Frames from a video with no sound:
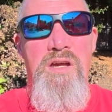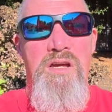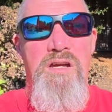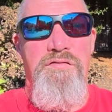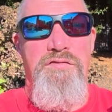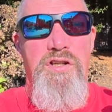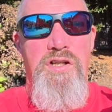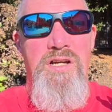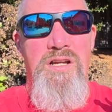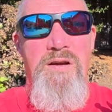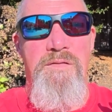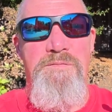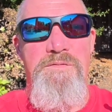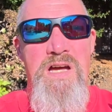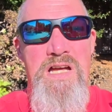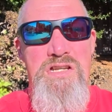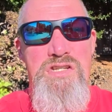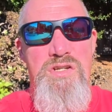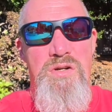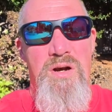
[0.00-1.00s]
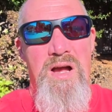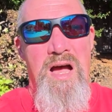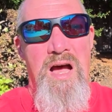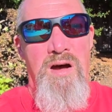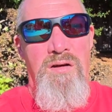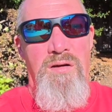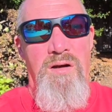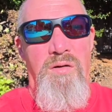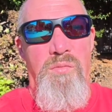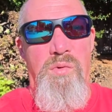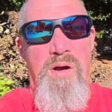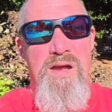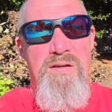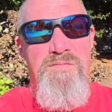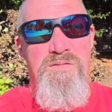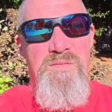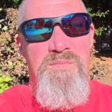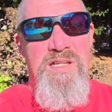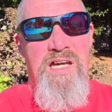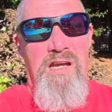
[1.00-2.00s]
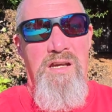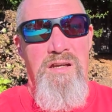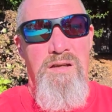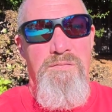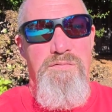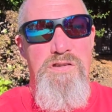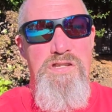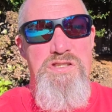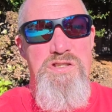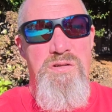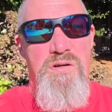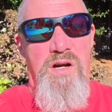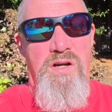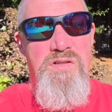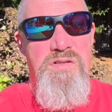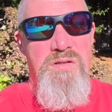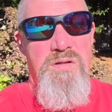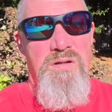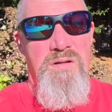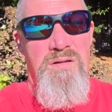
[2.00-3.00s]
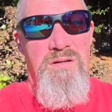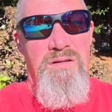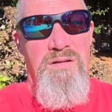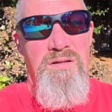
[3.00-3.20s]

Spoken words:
If you're going to venture out away from that infrastructure,